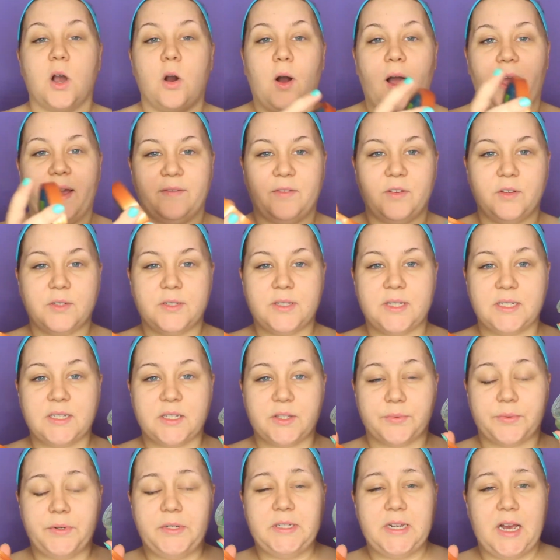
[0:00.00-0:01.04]
So I've used
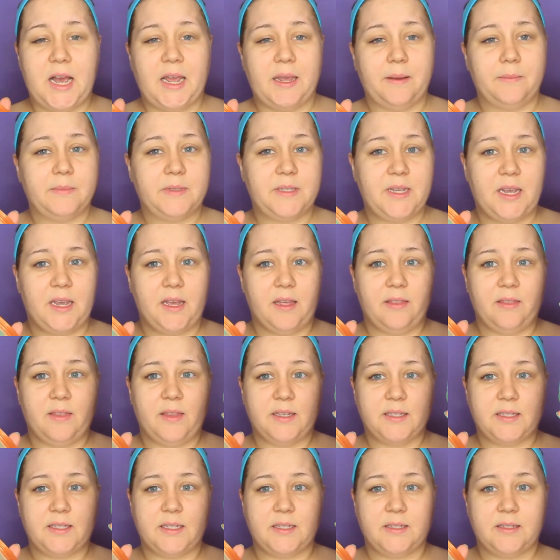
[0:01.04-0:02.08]
this 3 times, and
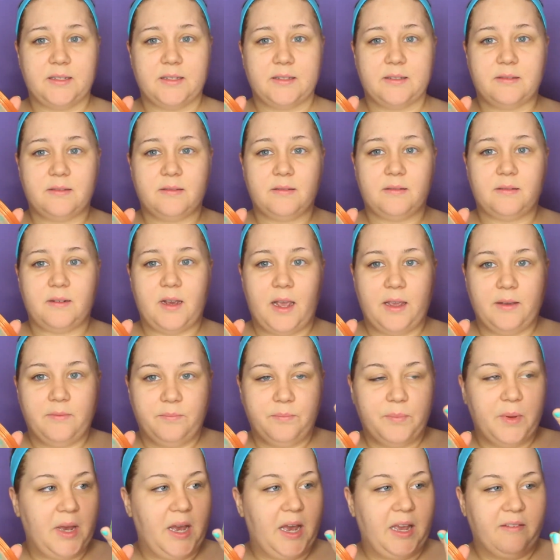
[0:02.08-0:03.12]
this is,
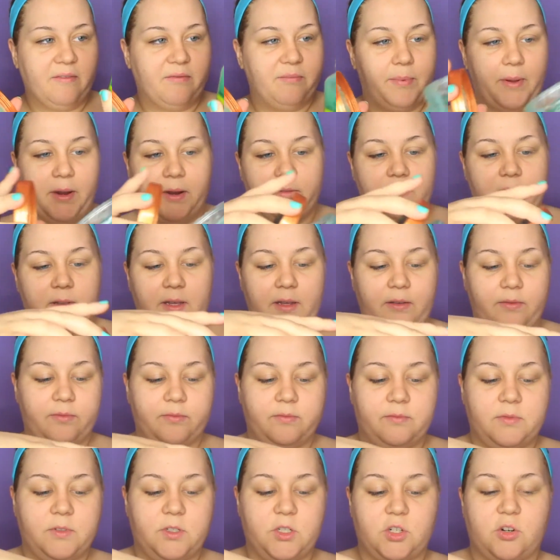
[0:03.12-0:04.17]
I barely
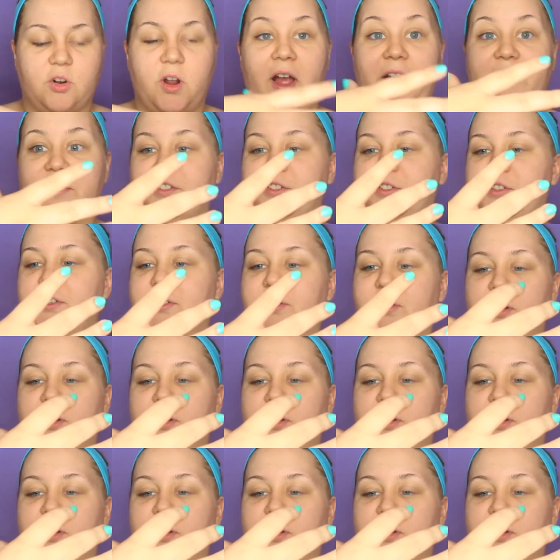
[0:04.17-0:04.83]
scratched the